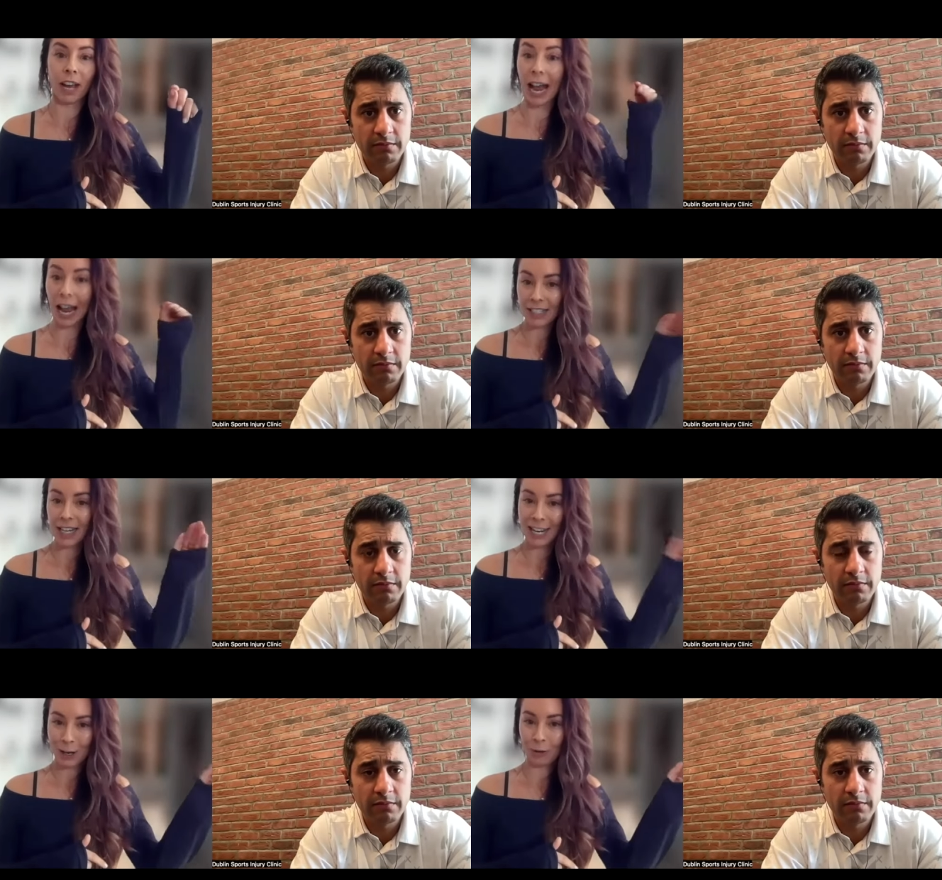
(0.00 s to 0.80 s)
Speaker 1: had
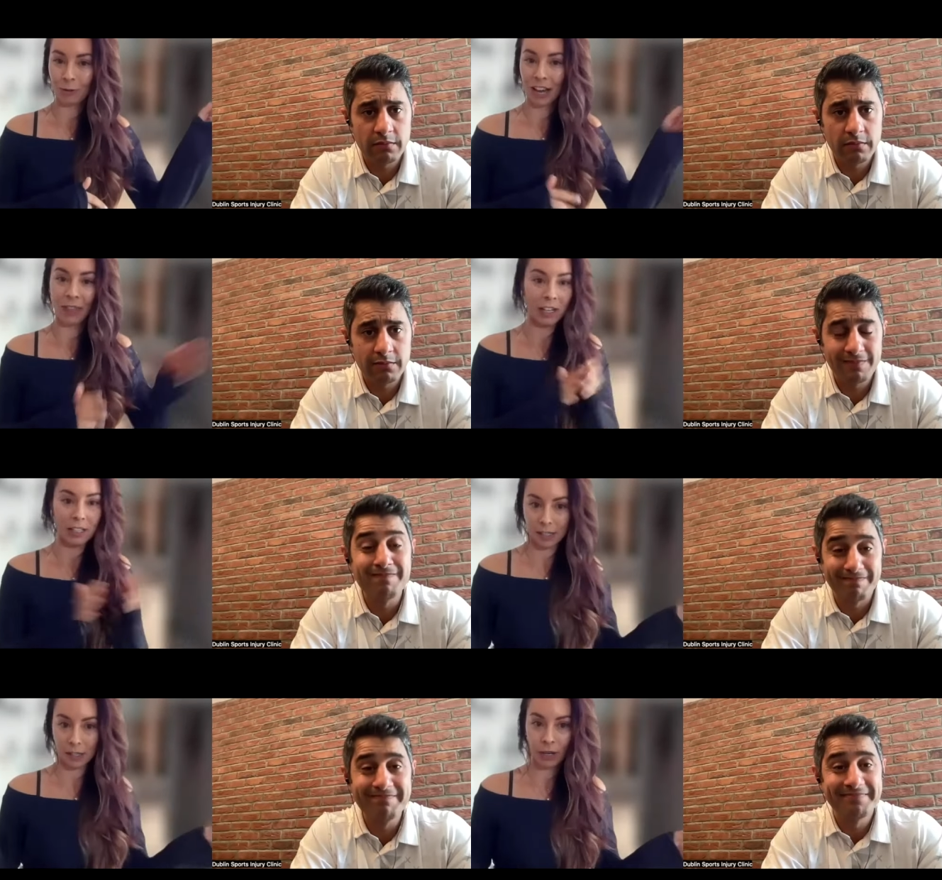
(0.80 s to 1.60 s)
healed, and that
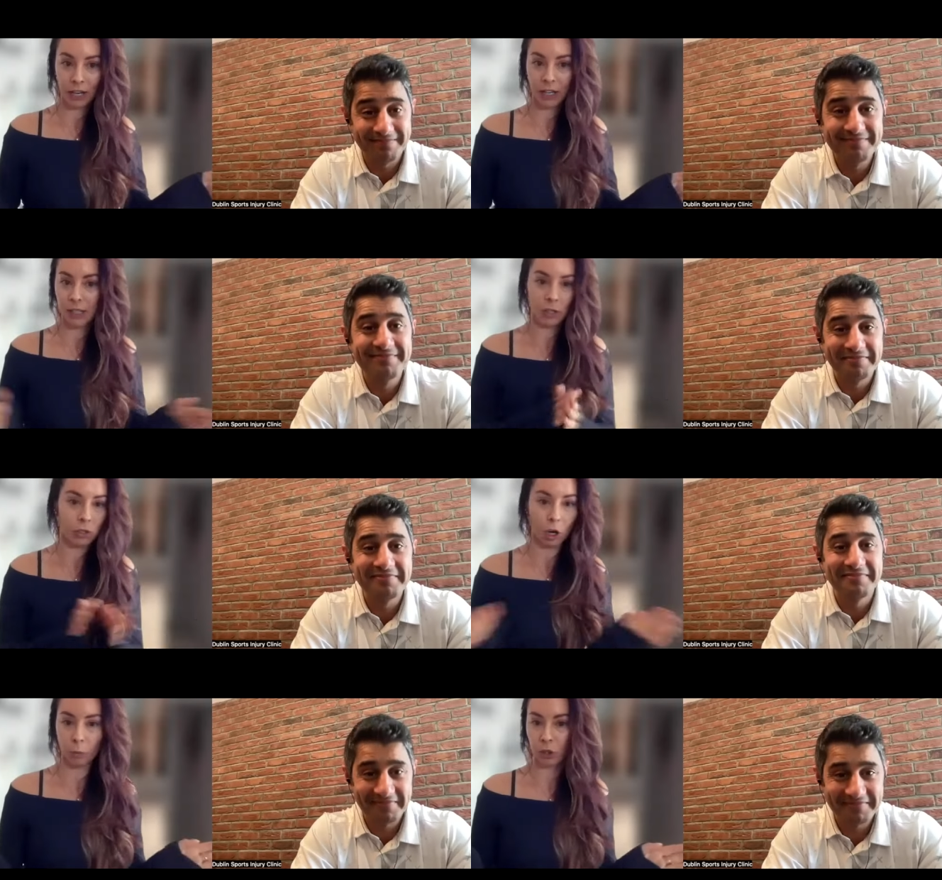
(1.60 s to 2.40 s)
still is. There's
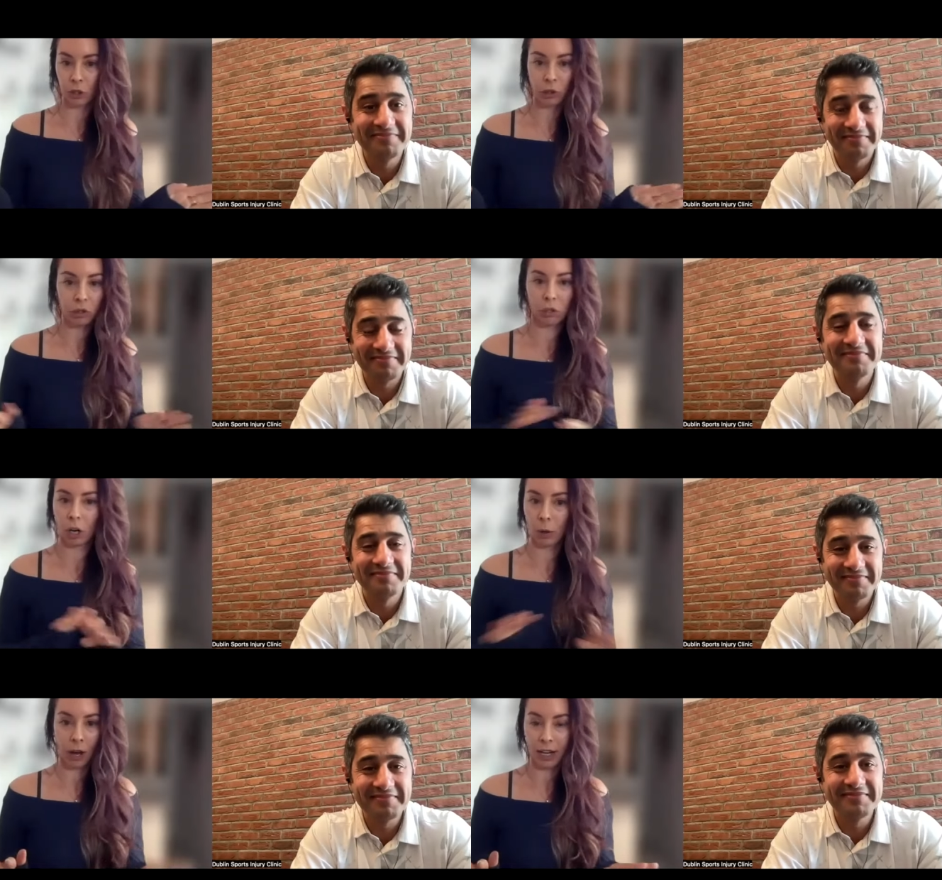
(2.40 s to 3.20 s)
no protrusion, no
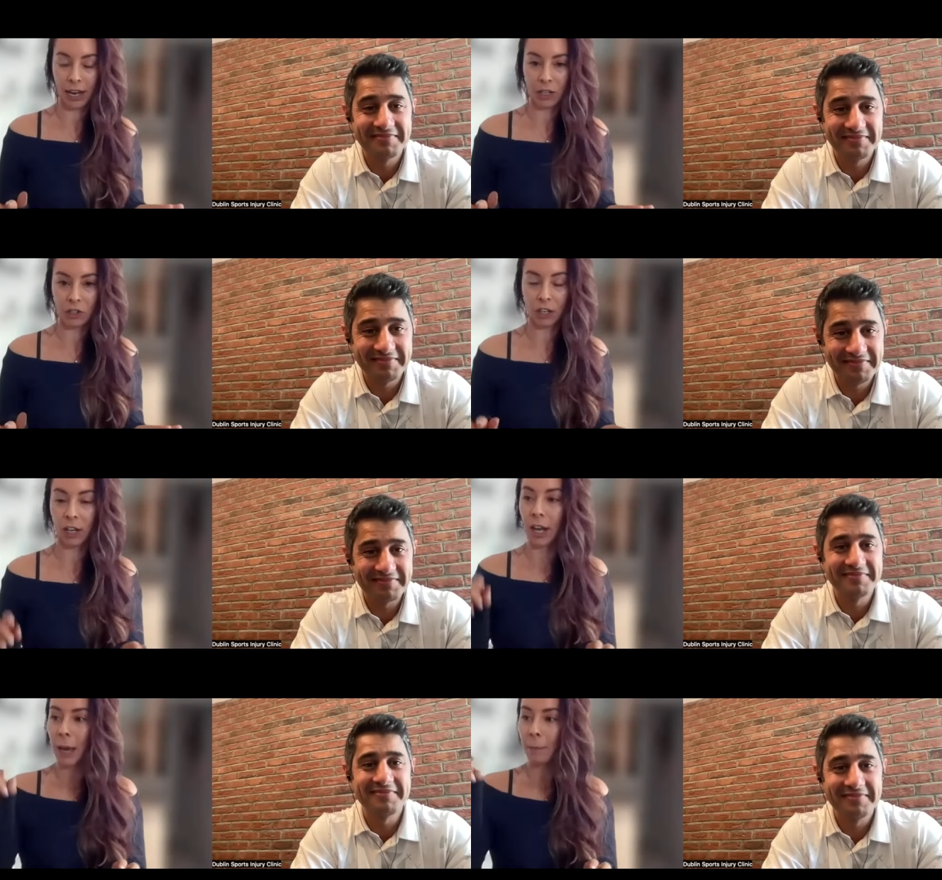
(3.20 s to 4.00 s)
herniation,
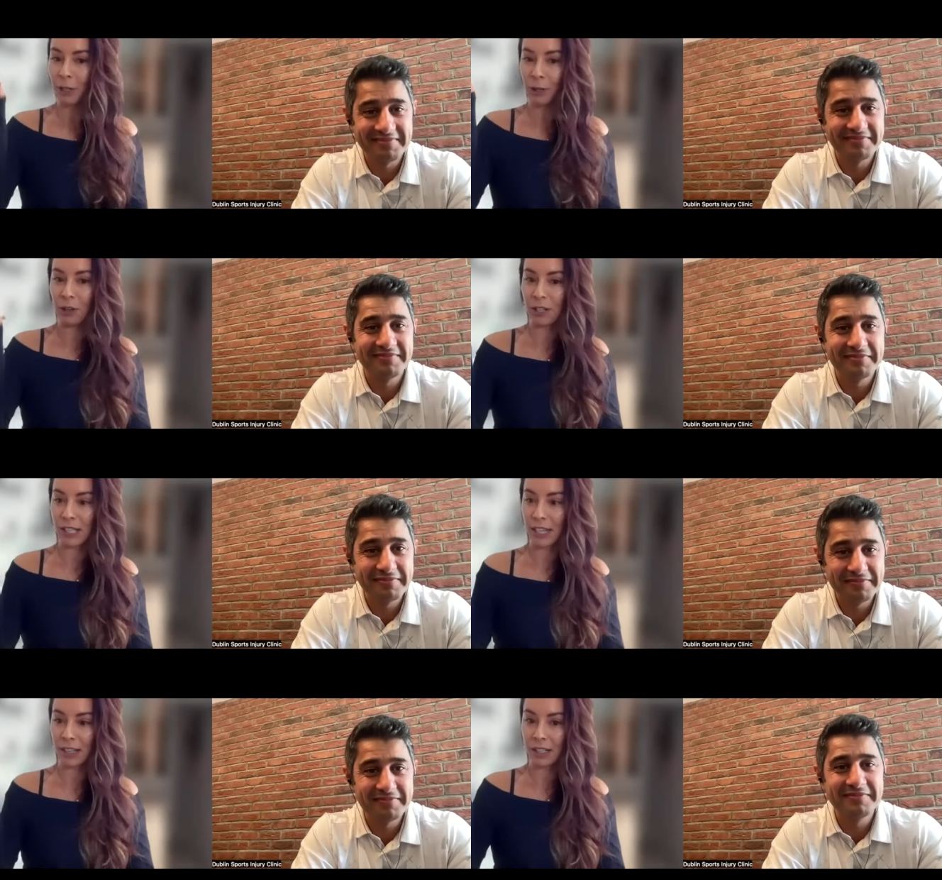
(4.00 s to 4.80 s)
but you can
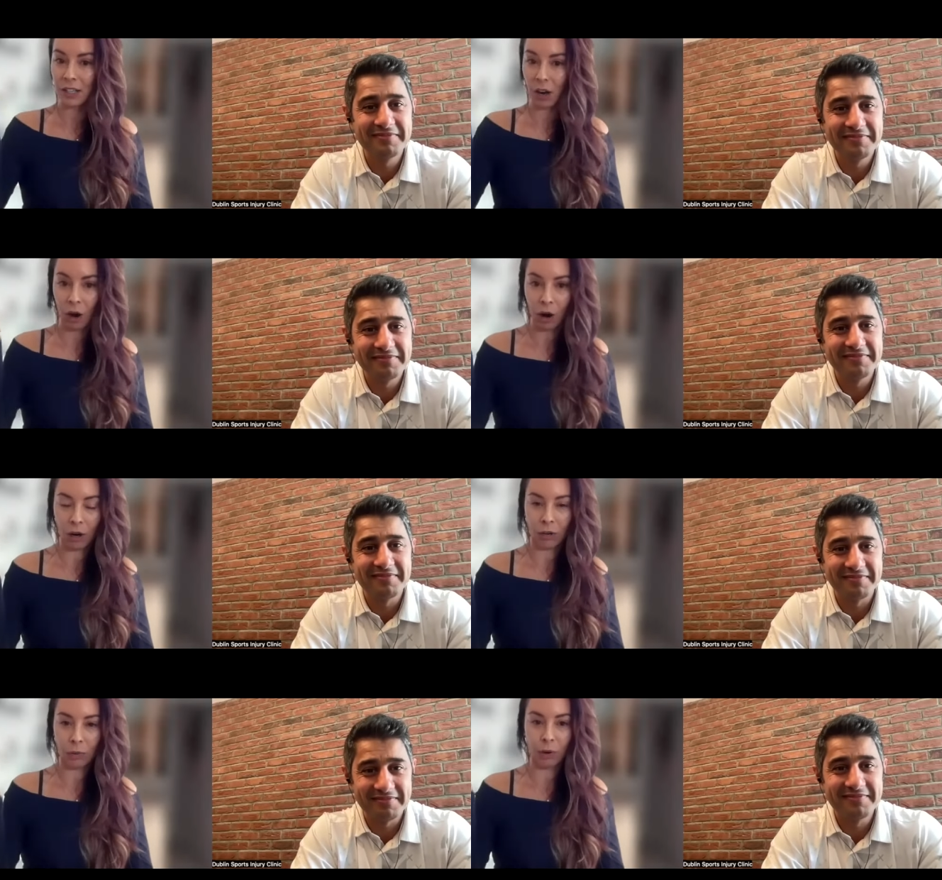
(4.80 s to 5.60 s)
see the
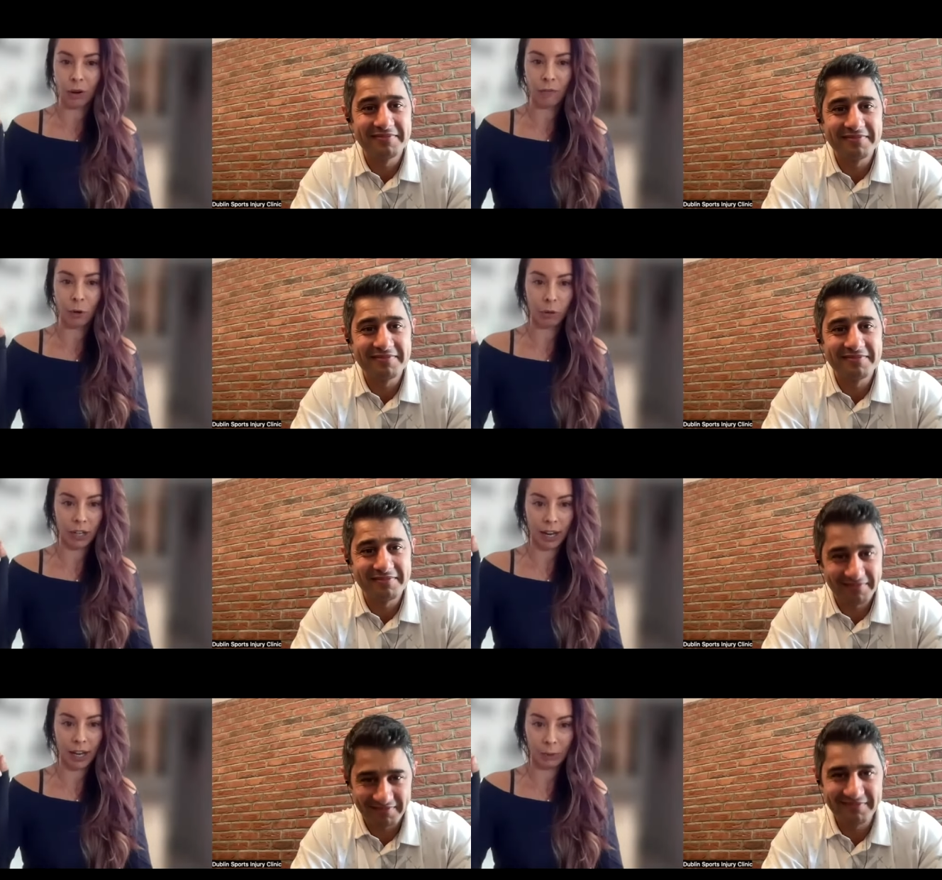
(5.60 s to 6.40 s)
scar where I've got the
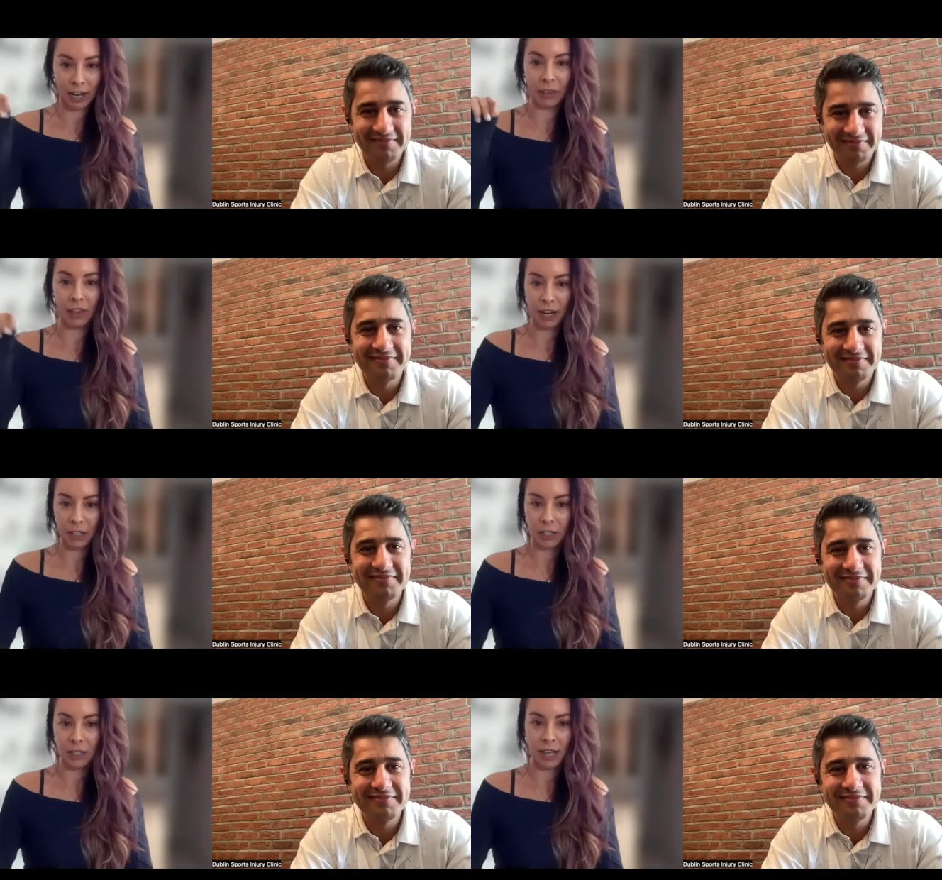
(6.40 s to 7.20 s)
where I had the
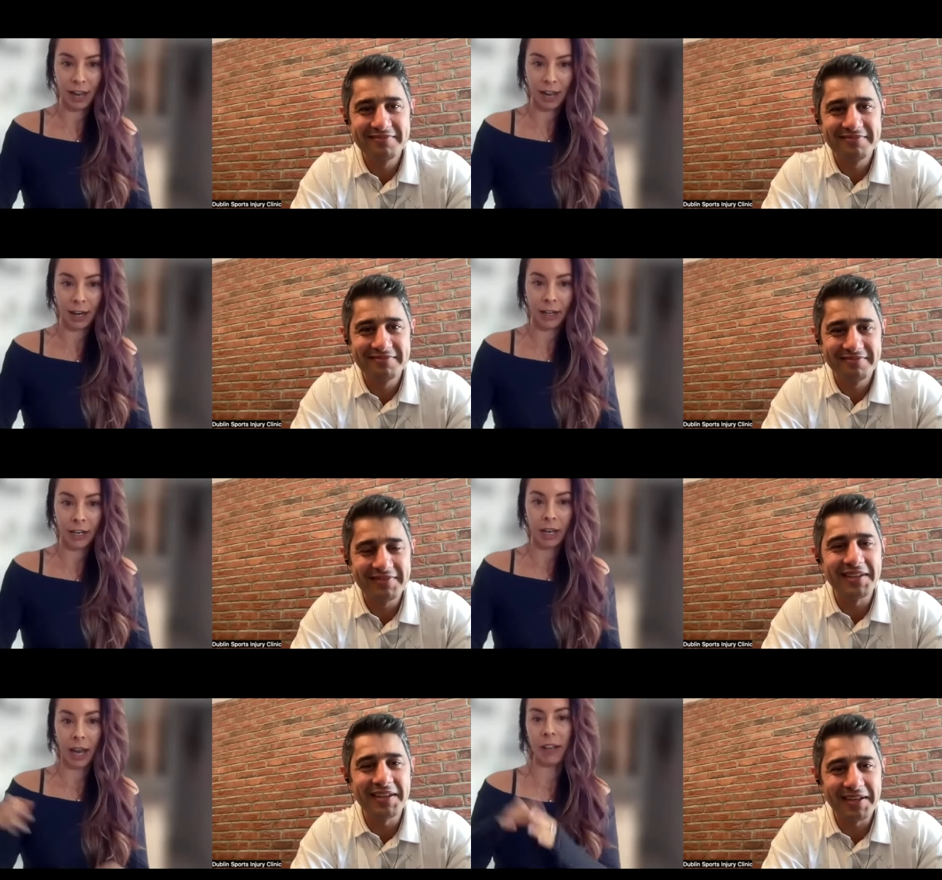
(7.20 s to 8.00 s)
annular tear,
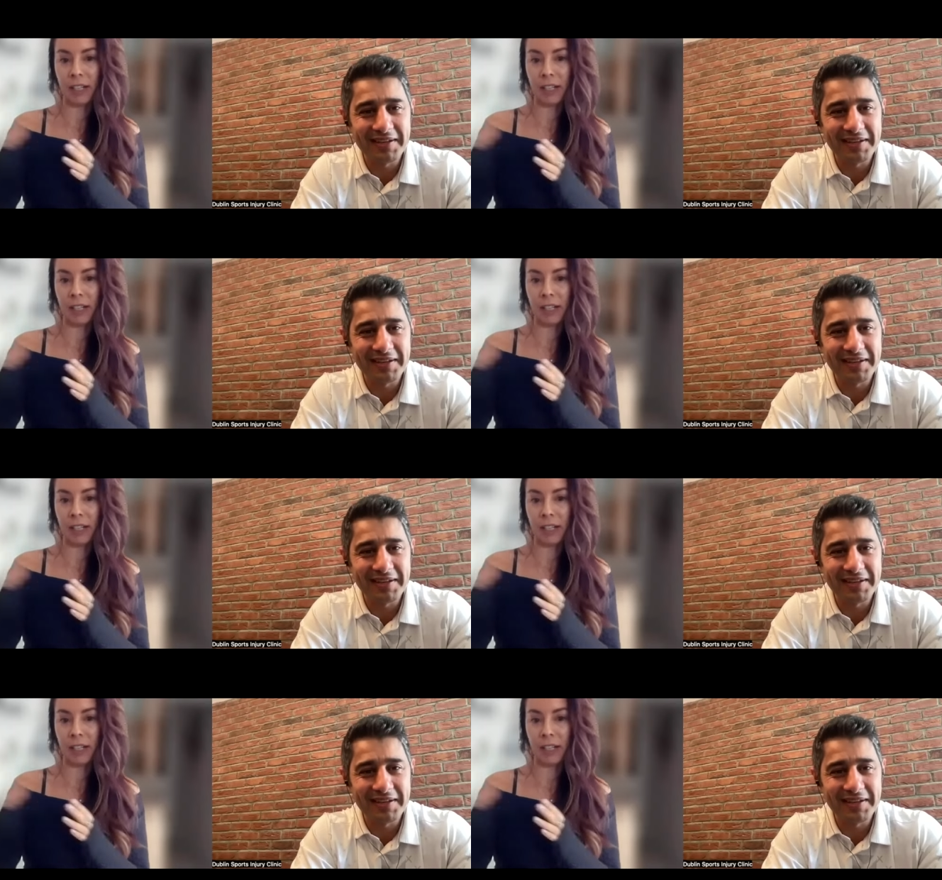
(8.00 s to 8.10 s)
and yeah.